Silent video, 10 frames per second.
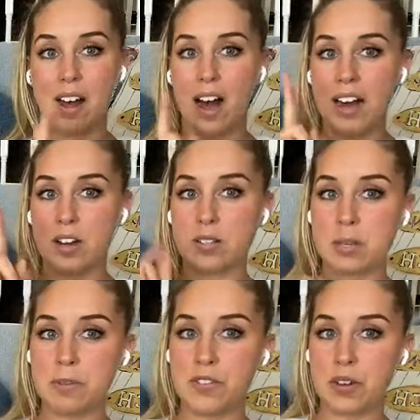I know
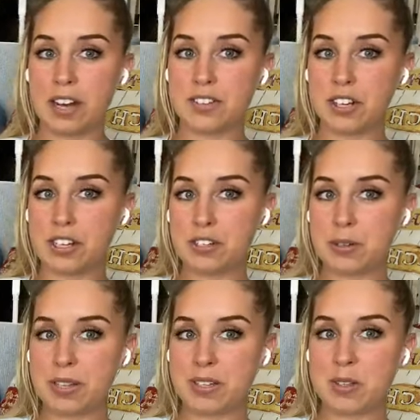some of you guys are going to
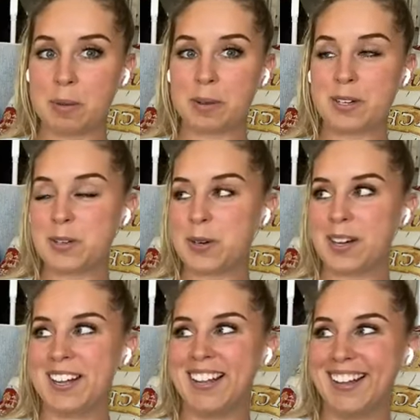do this, so I'm going to do
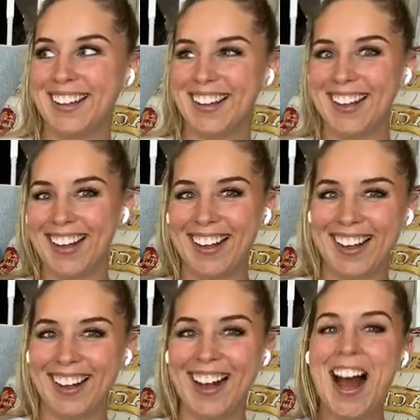
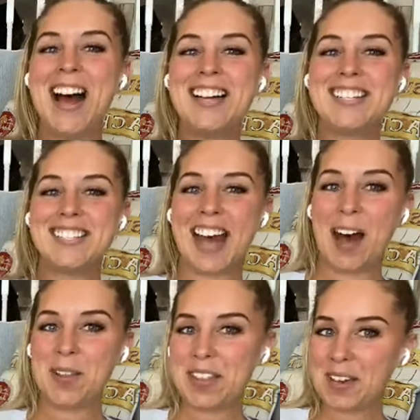a
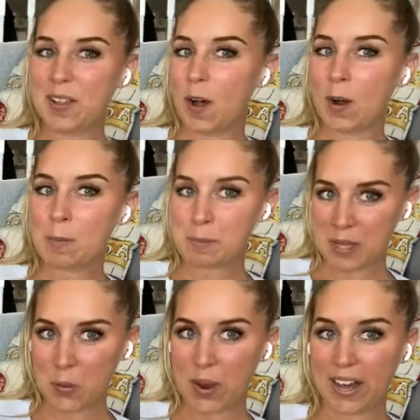sound the alarm,
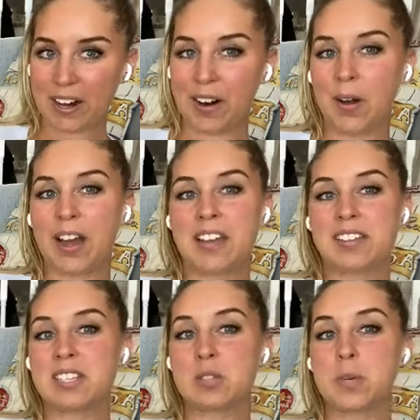beware. Okay,
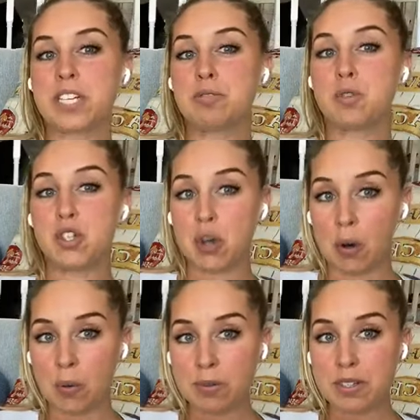this is what you
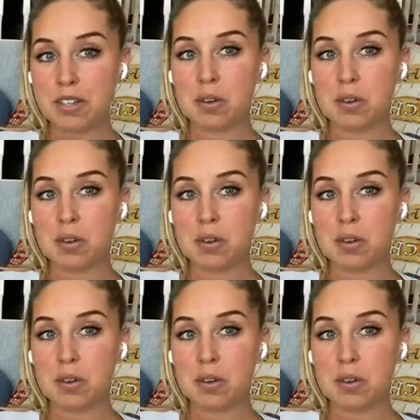don't